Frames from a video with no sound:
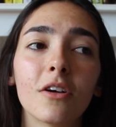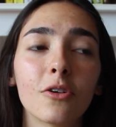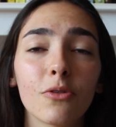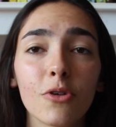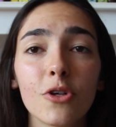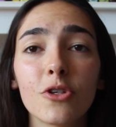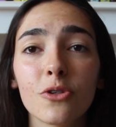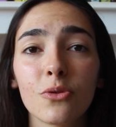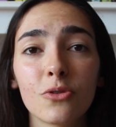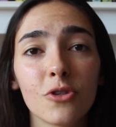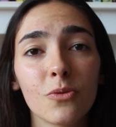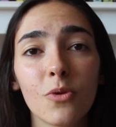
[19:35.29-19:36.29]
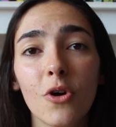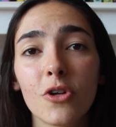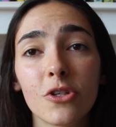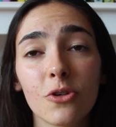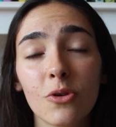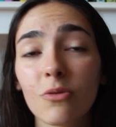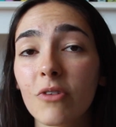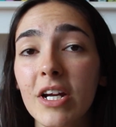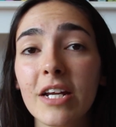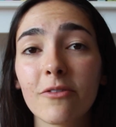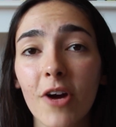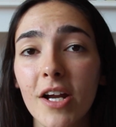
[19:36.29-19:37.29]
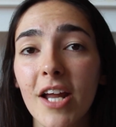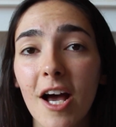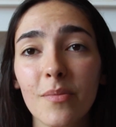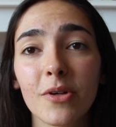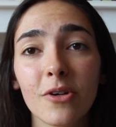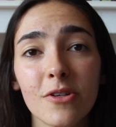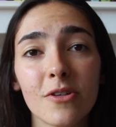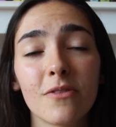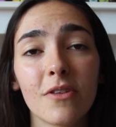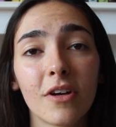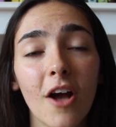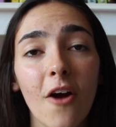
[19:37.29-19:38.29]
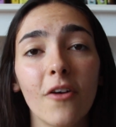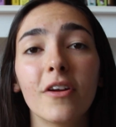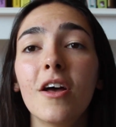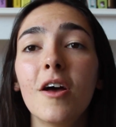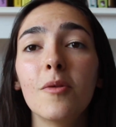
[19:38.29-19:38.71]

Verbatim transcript: crucial to watch or read right now because of the current